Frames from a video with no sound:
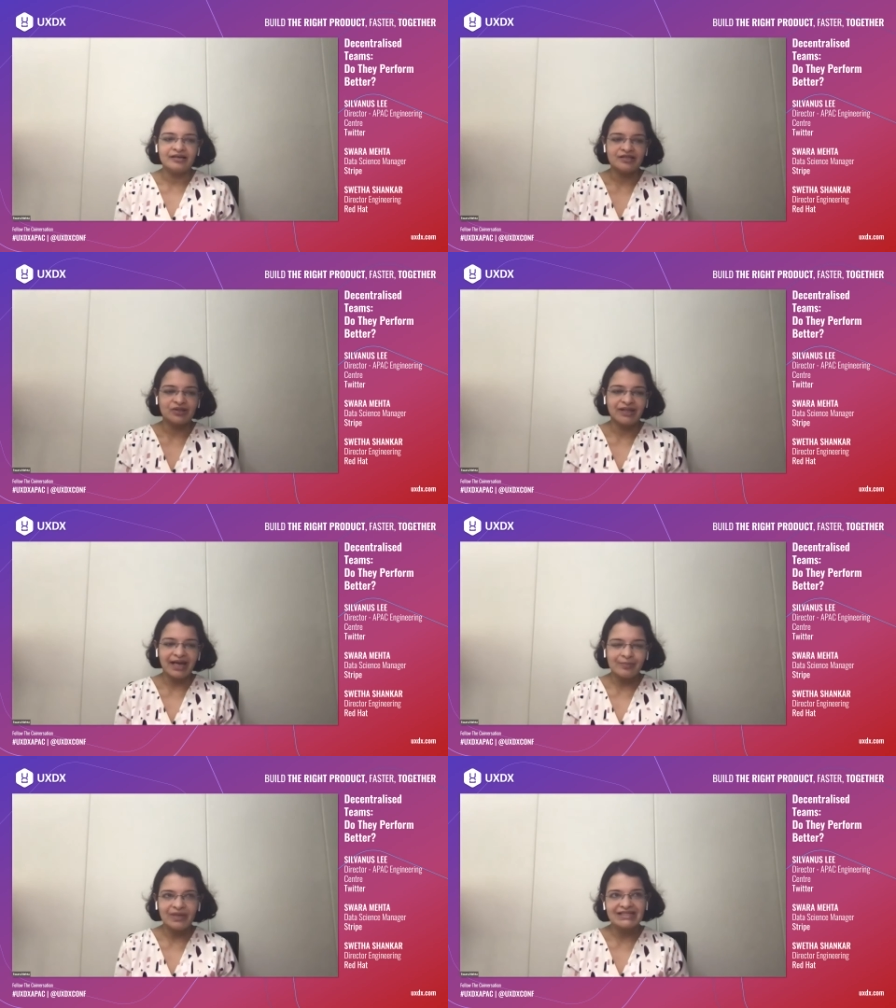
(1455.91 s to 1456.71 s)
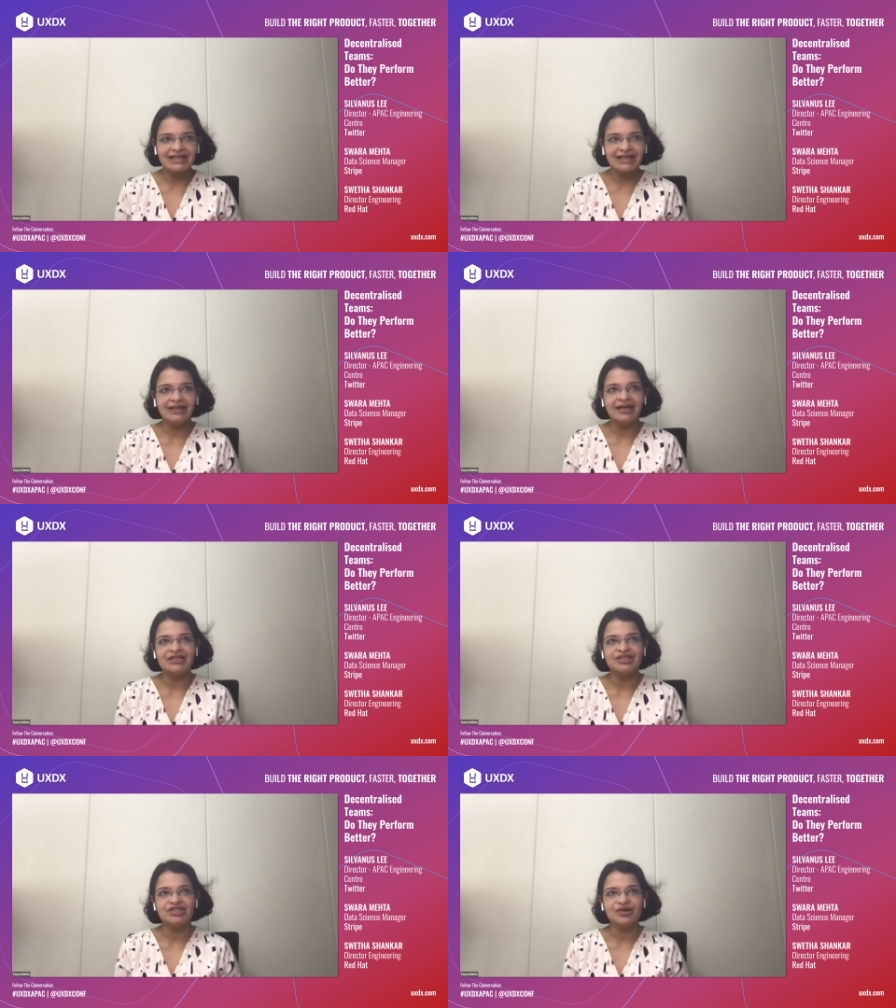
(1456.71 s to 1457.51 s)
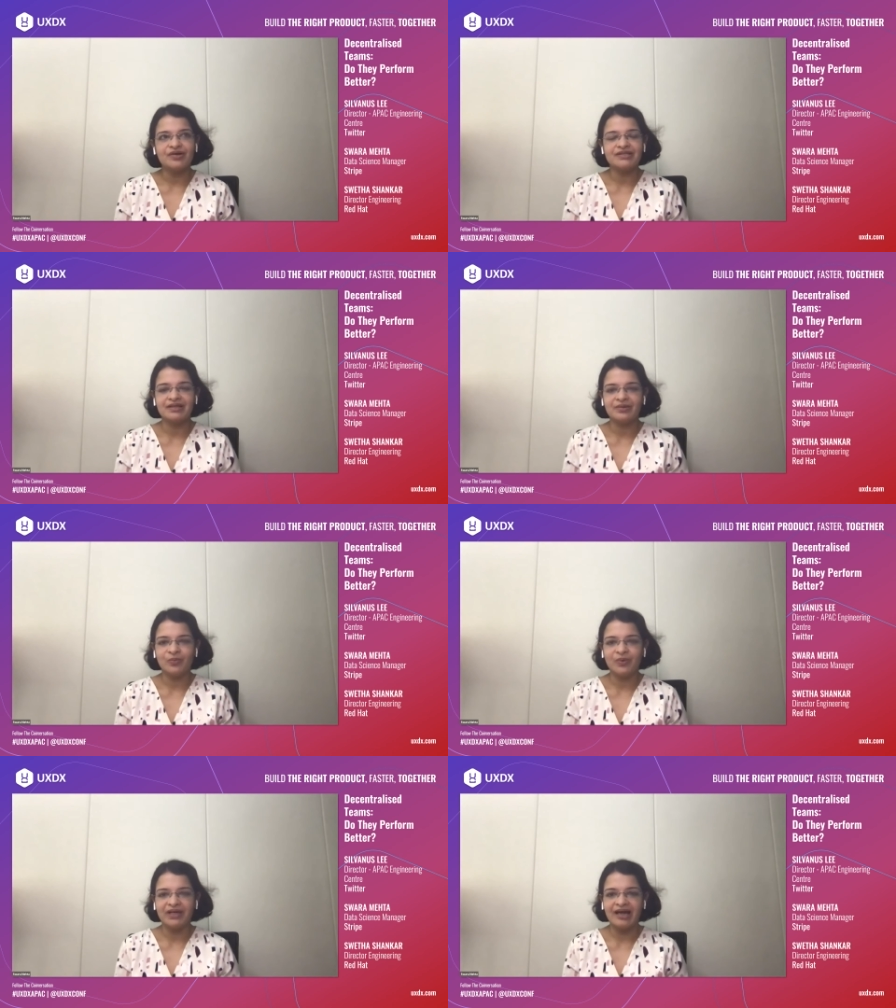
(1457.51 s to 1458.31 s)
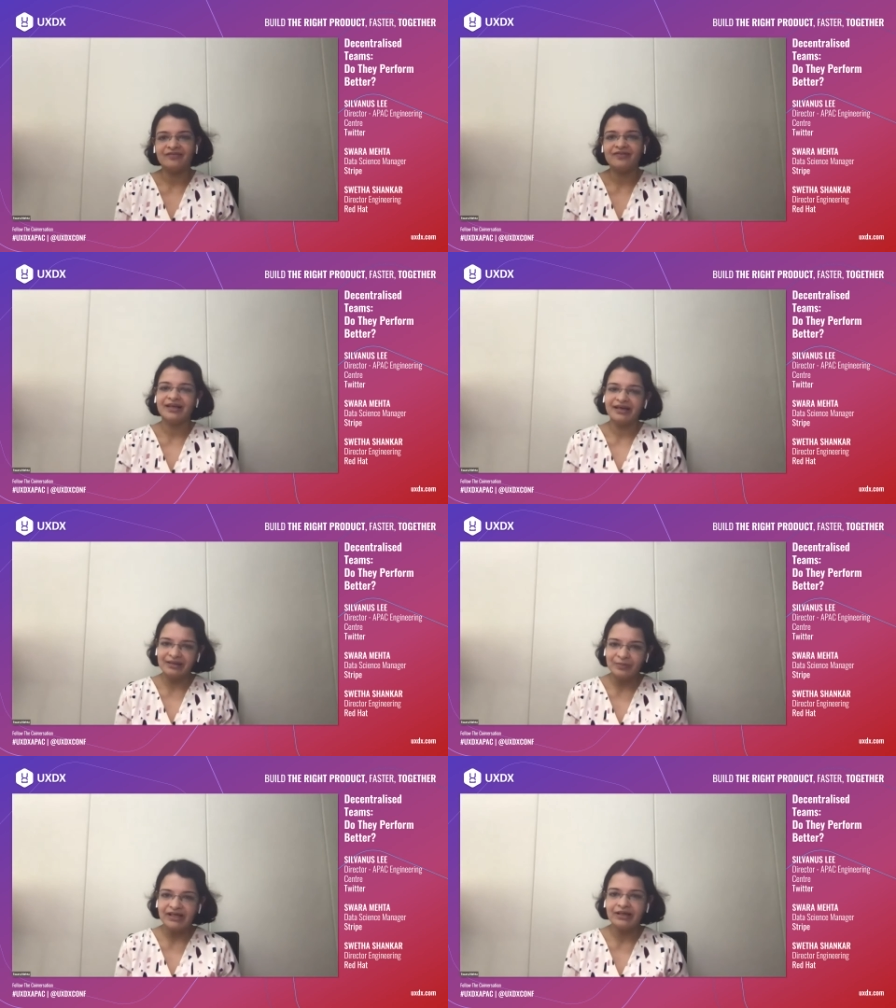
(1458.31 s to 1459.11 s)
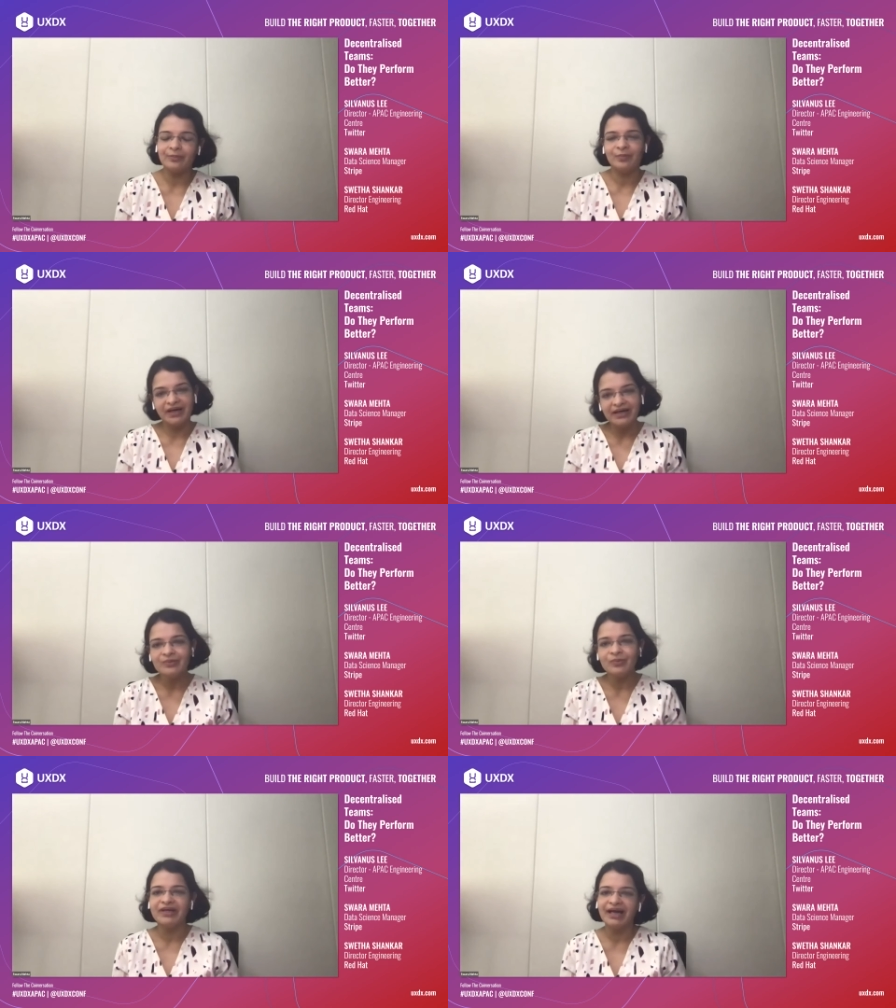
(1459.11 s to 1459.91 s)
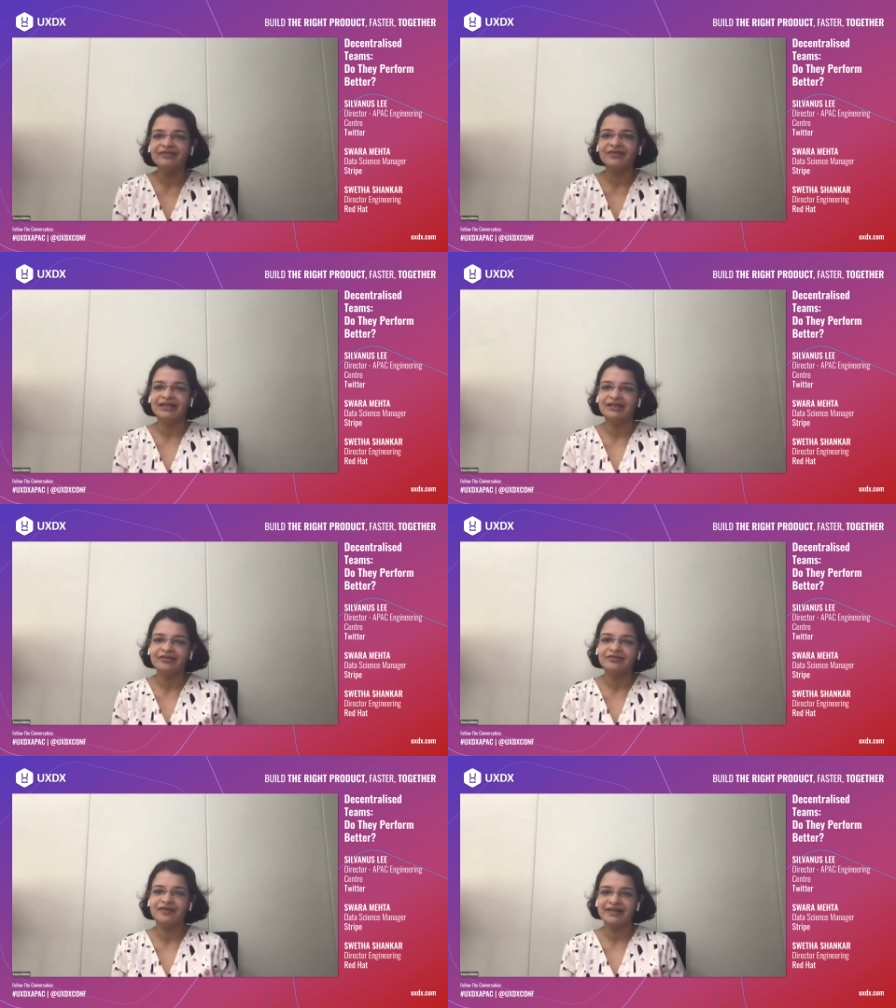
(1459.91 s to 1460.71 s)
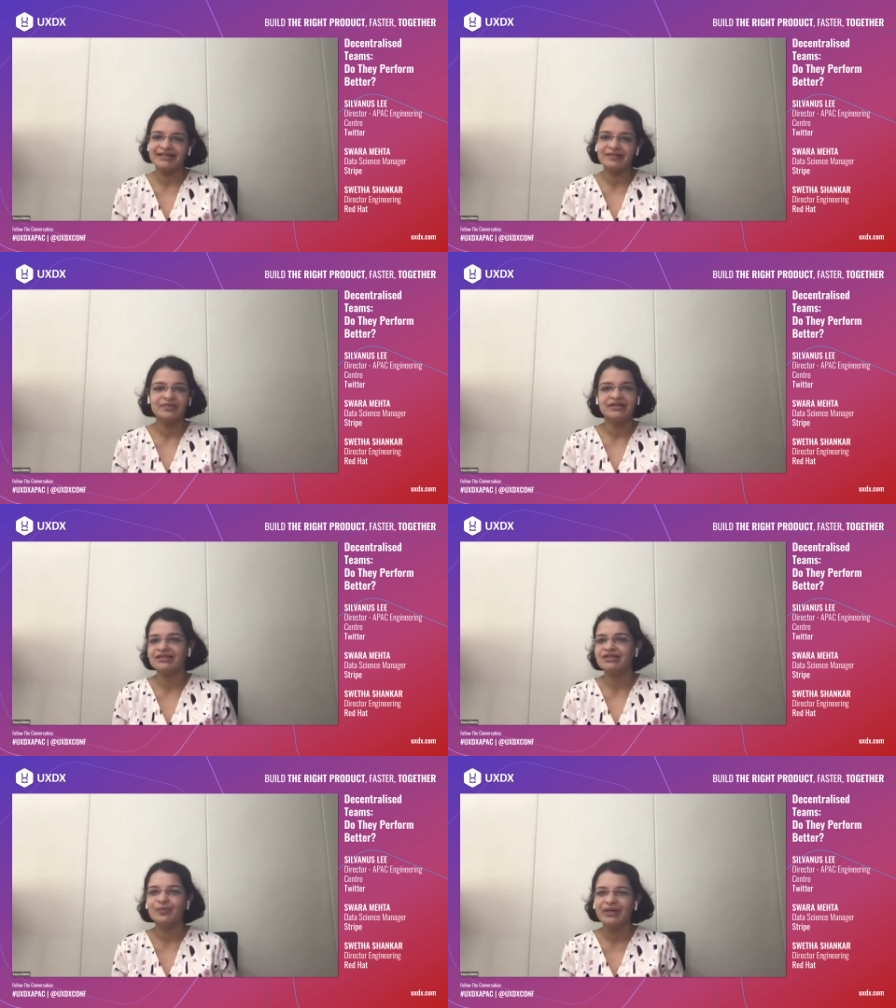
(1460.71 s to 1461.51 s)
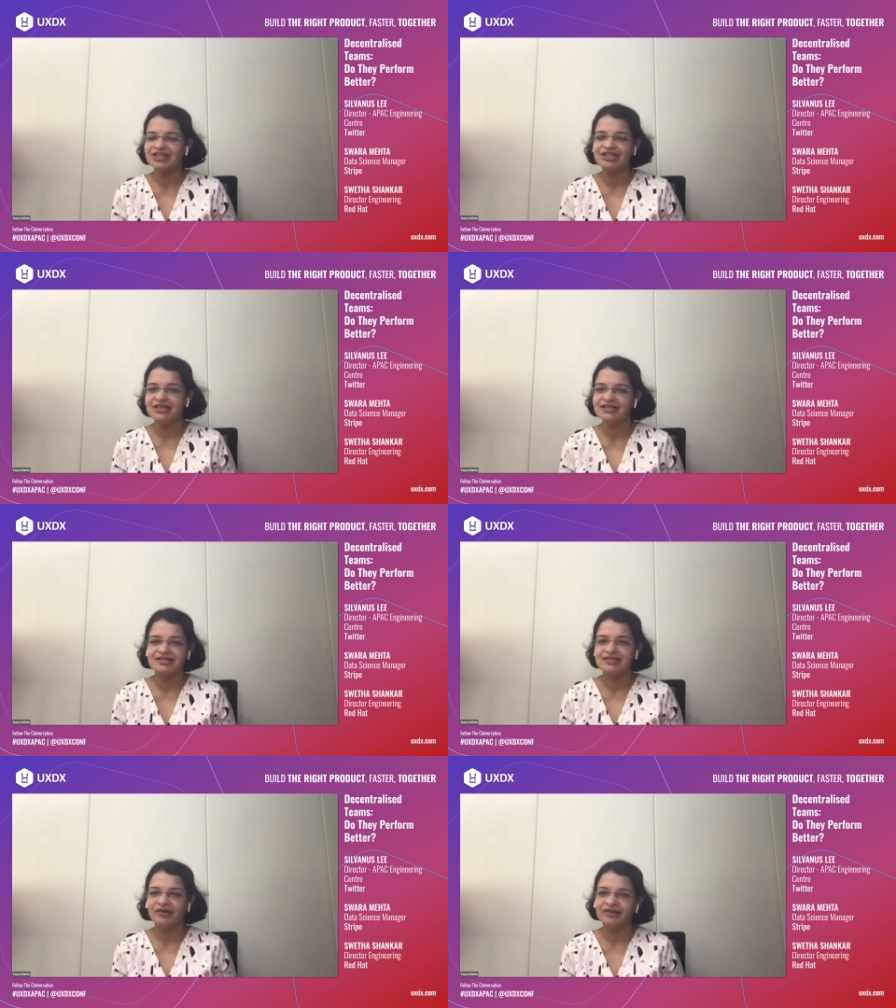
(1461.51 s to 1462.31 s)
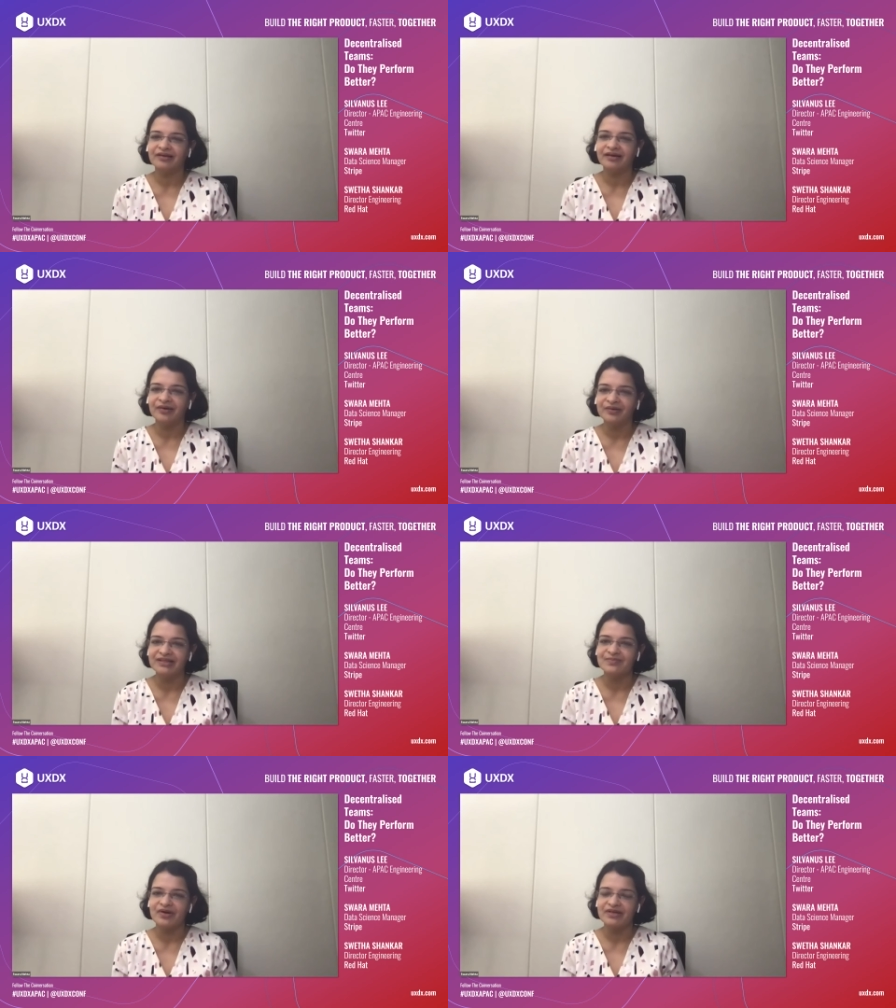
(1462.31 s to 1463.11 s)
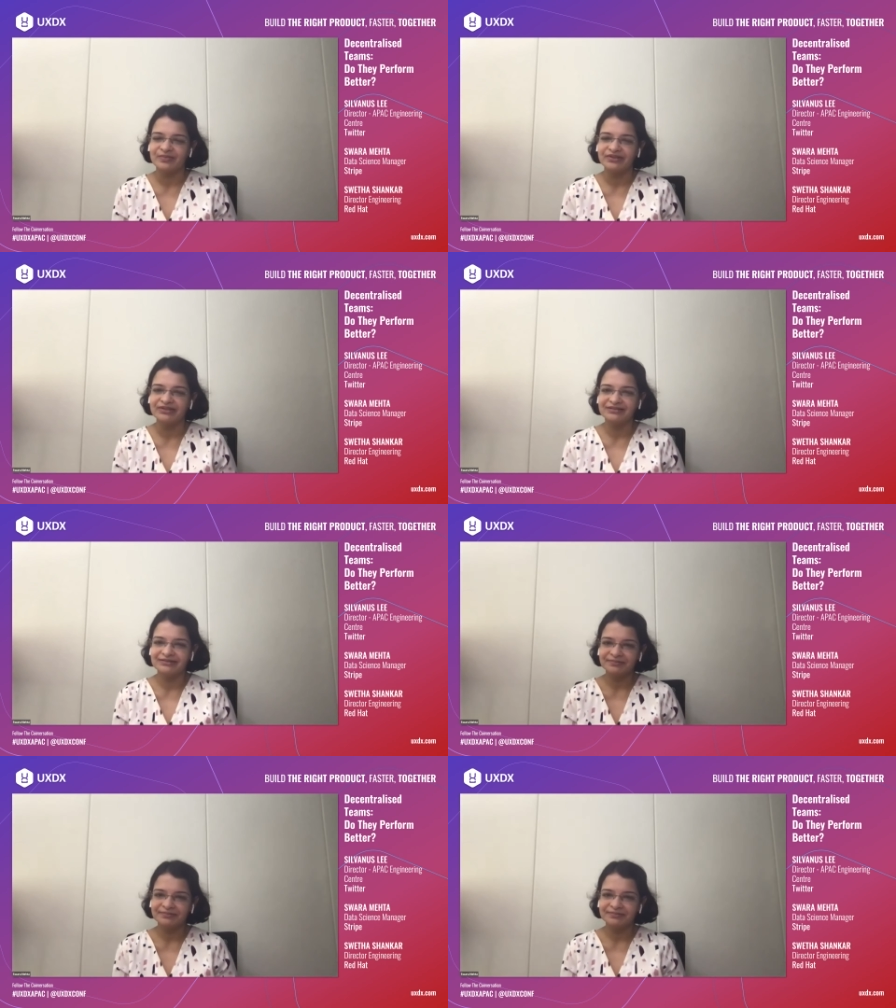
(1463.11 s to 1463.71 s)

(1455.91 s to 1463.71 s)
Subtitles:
So that basically ensures that we have alignment, but we have enough flexibility to make changes on the ground as possible.